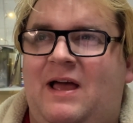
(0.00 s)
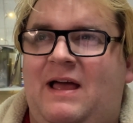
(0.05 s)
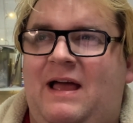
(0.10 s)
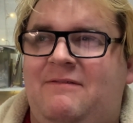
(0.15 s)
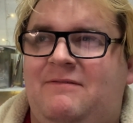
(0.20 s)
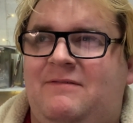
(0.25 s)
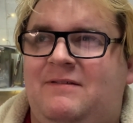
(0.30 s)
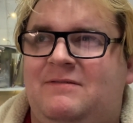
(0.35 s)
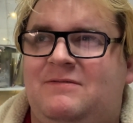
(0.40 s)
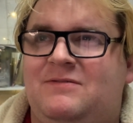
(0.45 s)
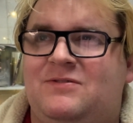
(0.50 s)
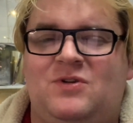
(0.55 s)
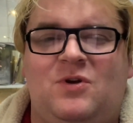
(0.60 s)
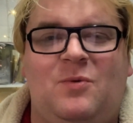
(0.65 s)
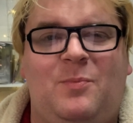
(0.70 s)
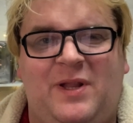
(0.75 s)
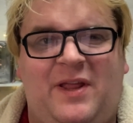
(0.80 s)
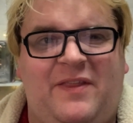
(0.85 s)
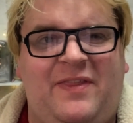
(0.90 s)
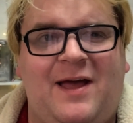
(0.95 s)
it's a
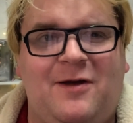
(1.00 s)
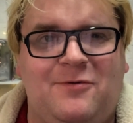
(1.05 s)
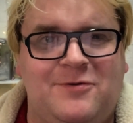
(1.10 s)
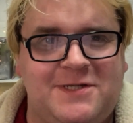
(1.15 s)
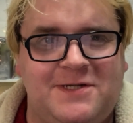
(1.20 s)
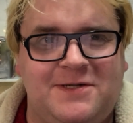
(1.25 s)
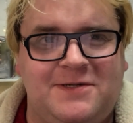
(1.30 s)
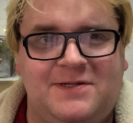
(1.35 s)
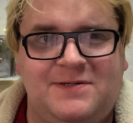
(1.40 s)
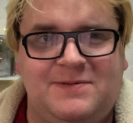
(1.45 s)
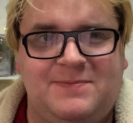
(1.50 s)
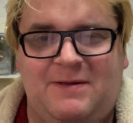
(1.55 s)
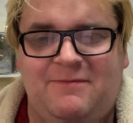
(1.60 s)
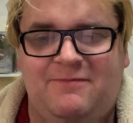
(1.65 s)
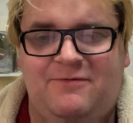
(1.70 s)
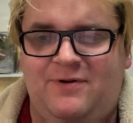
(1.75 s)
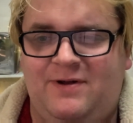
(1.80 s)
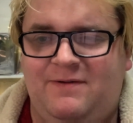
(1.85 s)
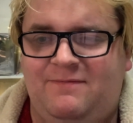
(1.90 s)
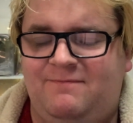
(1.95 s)
couple of thousand, it's about
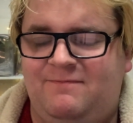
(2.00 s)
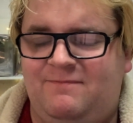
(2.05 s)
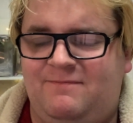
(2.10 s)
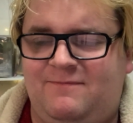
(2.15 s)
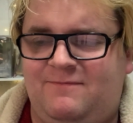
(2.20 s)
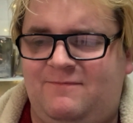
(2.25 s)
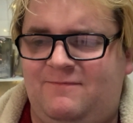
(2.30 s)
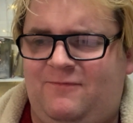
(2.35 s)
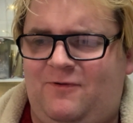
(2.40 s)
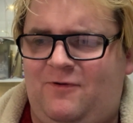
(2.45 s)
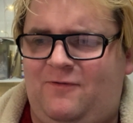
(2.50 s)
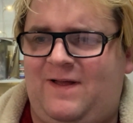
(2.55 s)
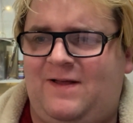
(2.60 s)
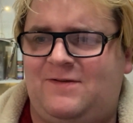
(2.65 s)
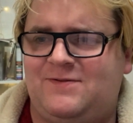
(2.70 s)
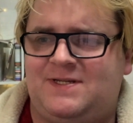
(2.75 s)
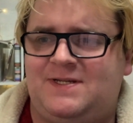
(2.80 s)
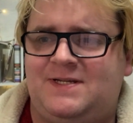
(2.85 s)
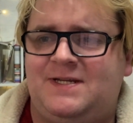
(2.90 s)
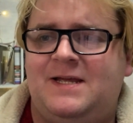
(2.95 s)

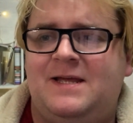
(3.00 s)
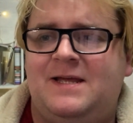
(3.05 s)
3,000-4,000,